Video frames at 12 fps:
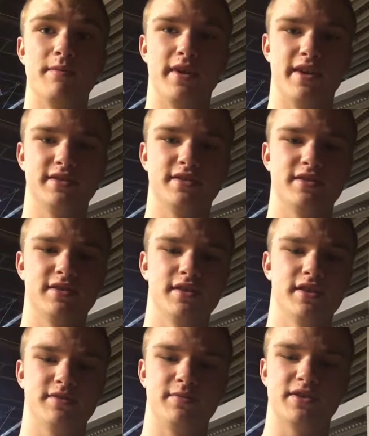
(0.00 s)
baits,
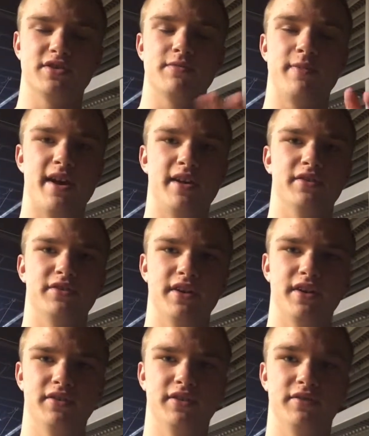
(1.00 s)
especially paddle
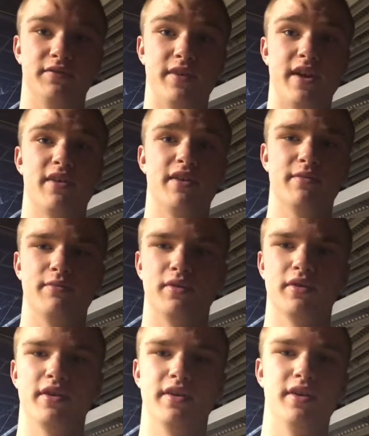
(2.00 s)
tails, is very
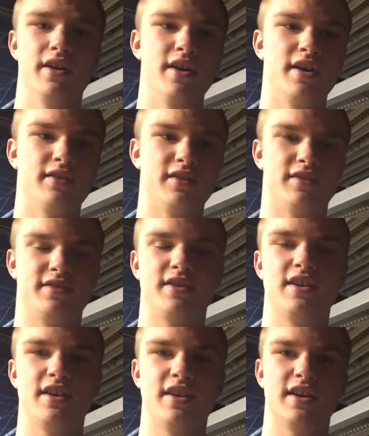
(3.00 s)
important to
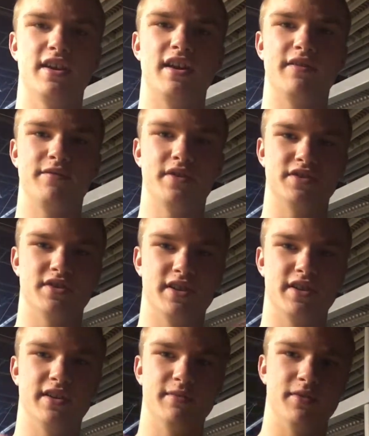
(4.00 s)
keying in on fish and
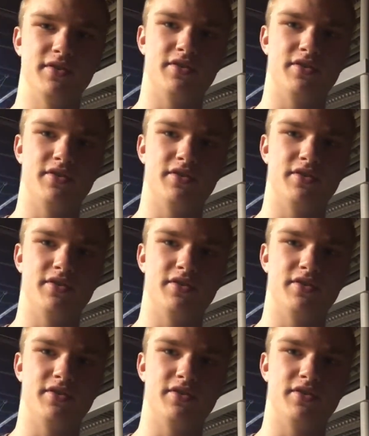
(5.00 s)
getting them to